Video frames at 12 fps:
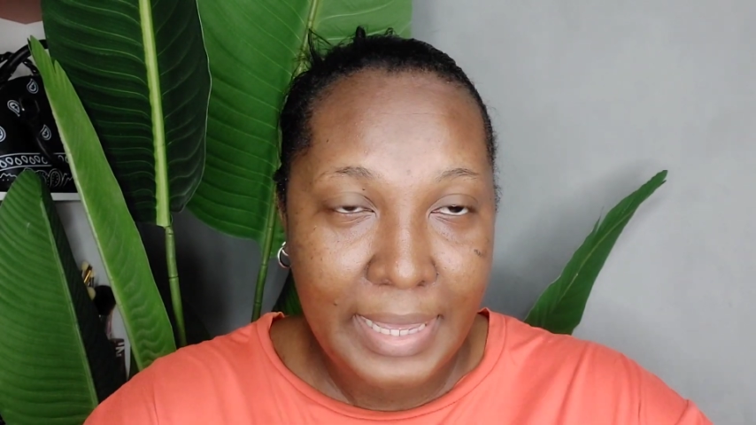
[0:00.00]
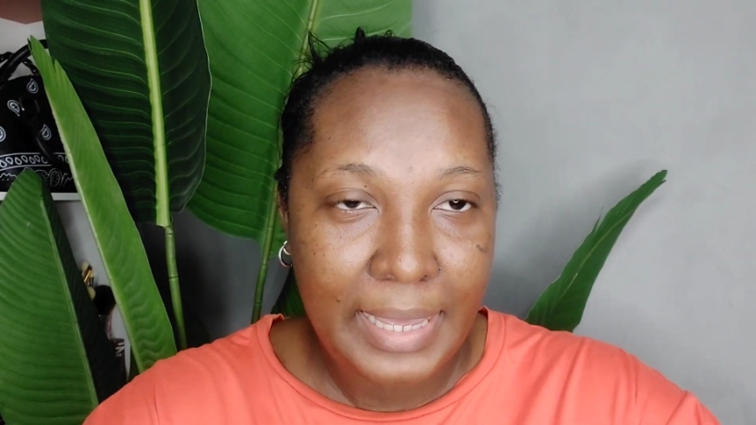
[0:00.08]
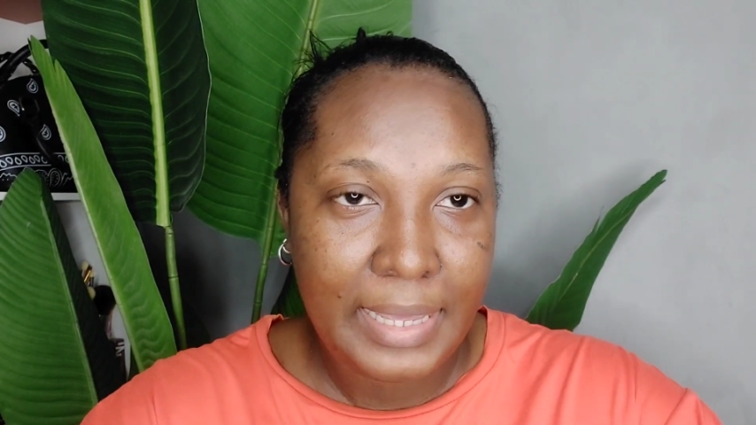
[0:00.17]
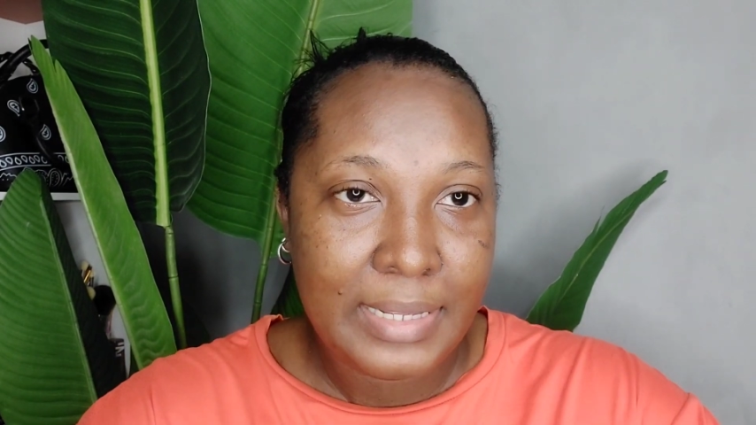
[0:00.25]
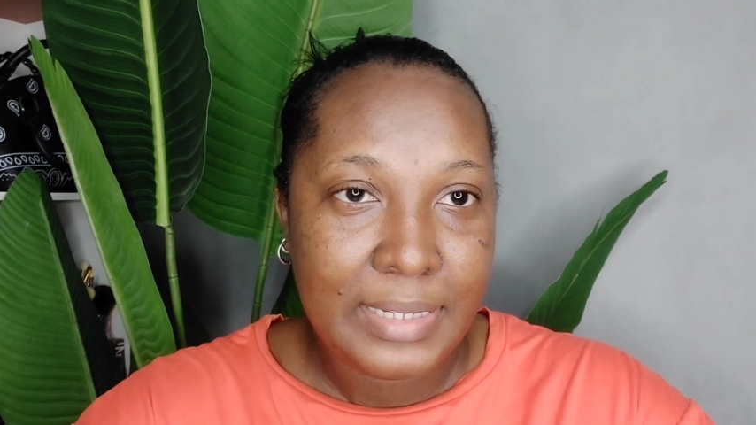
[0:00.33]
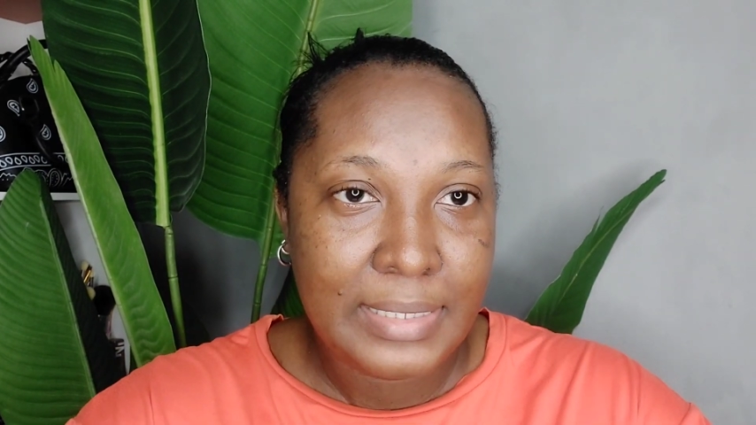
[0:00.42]

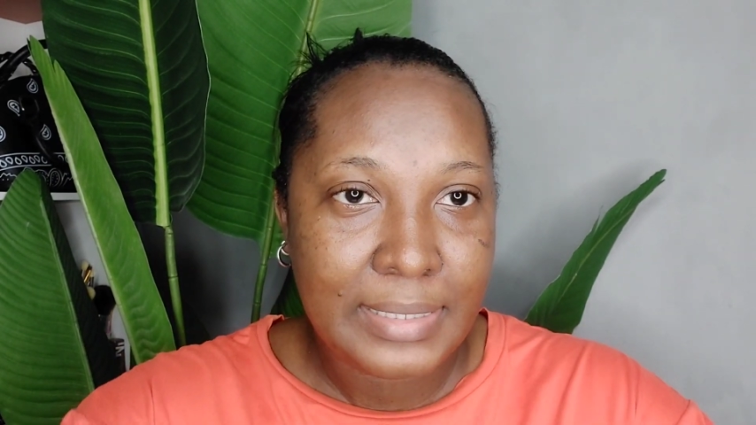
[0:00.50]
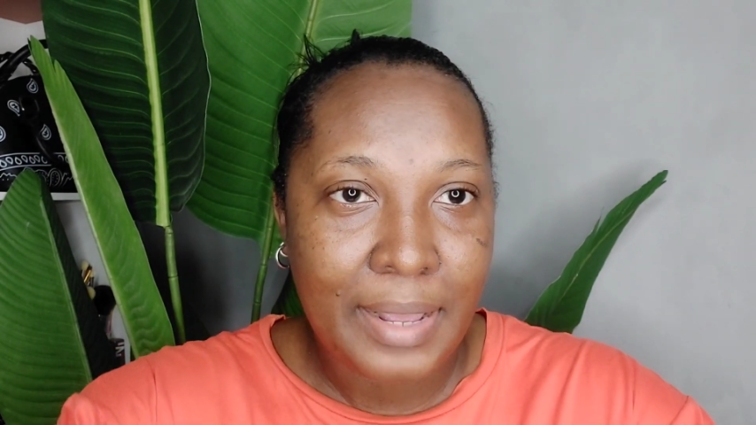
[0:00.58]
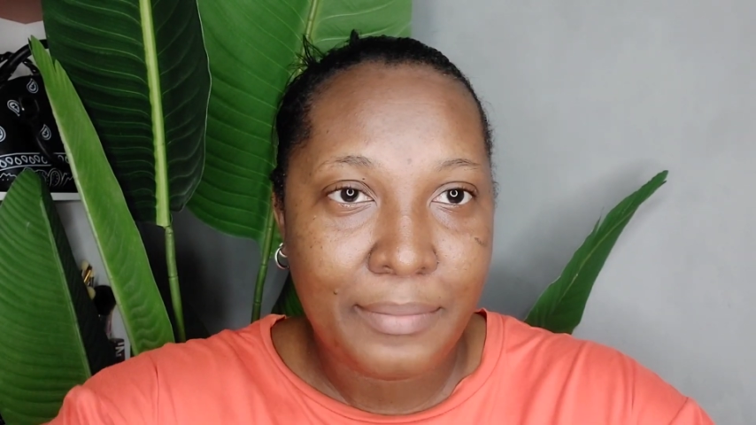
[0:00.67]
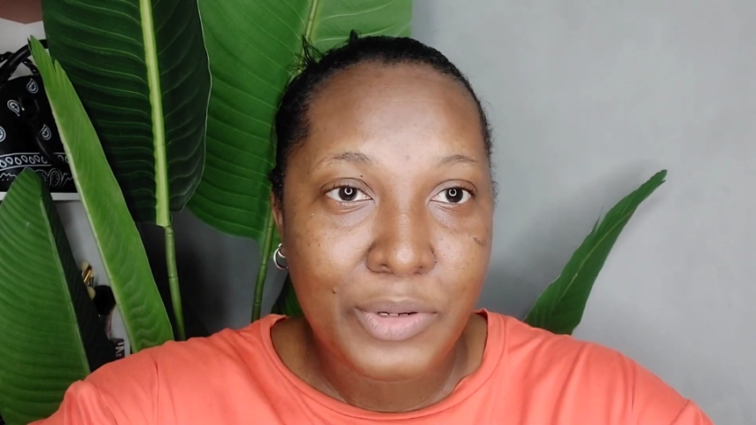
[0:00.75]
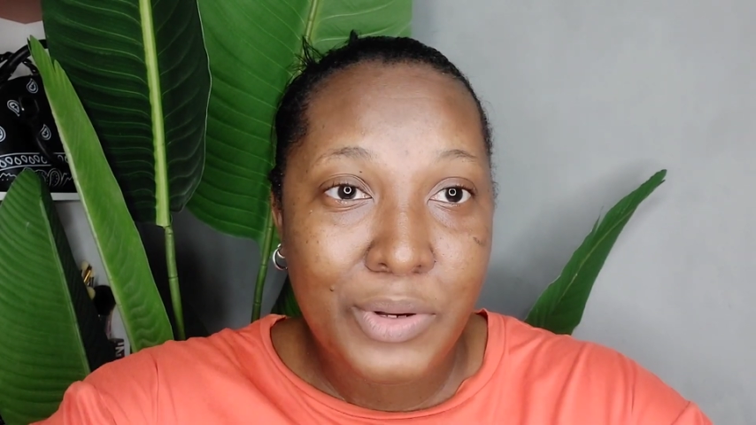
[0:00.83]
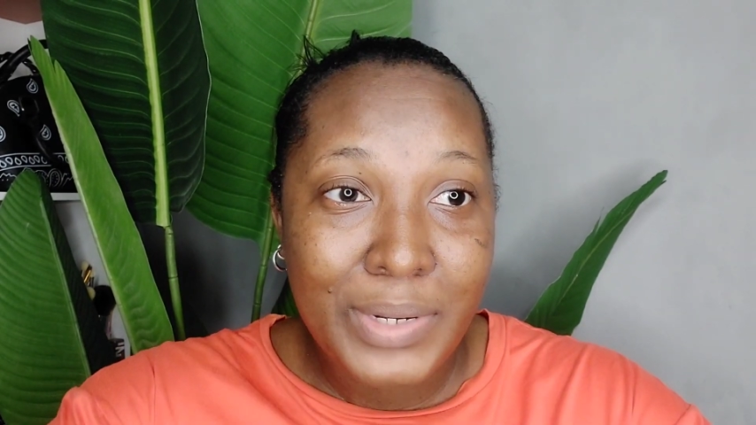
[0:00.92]
is
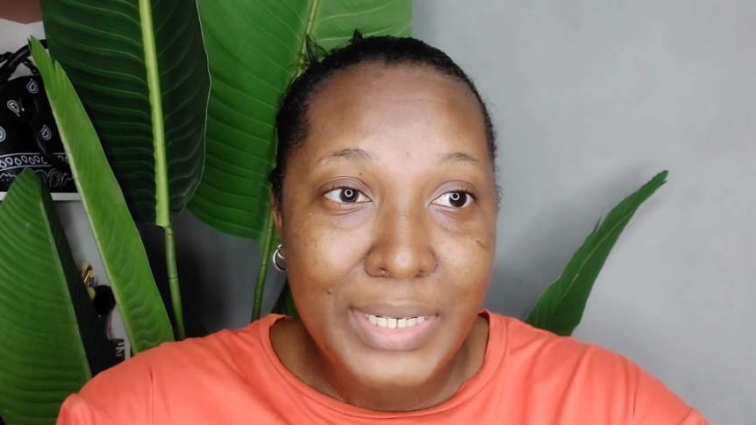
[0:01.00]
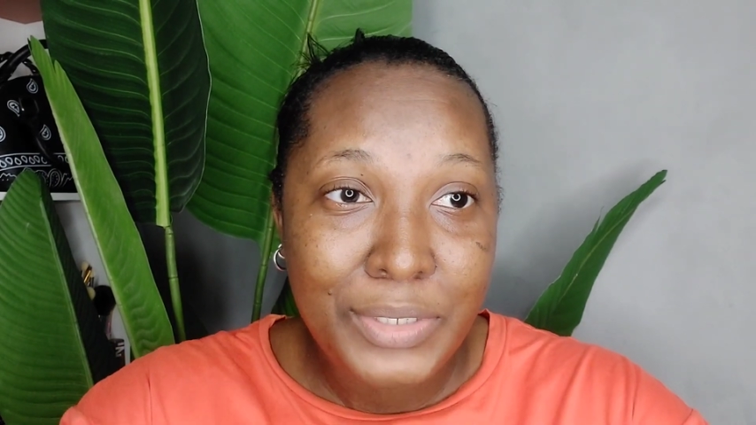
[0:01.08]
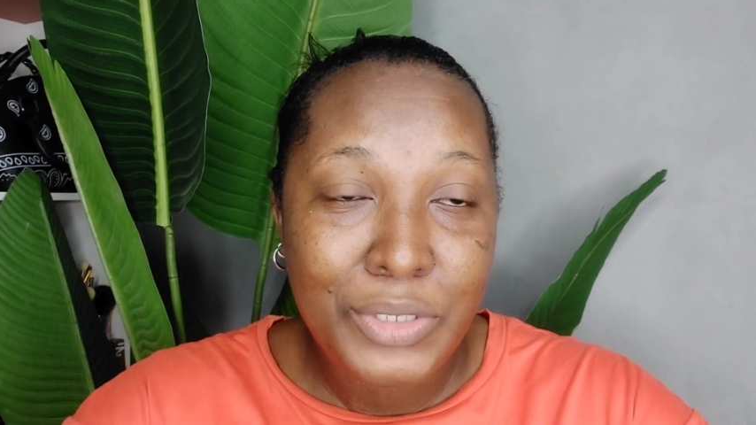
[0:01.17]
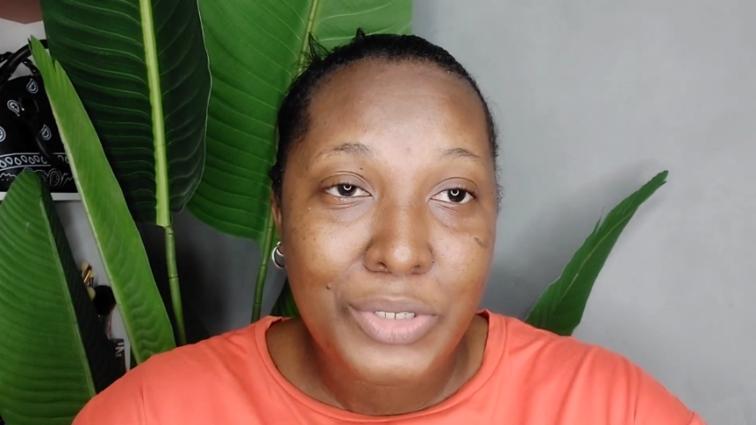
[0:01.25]
I'm going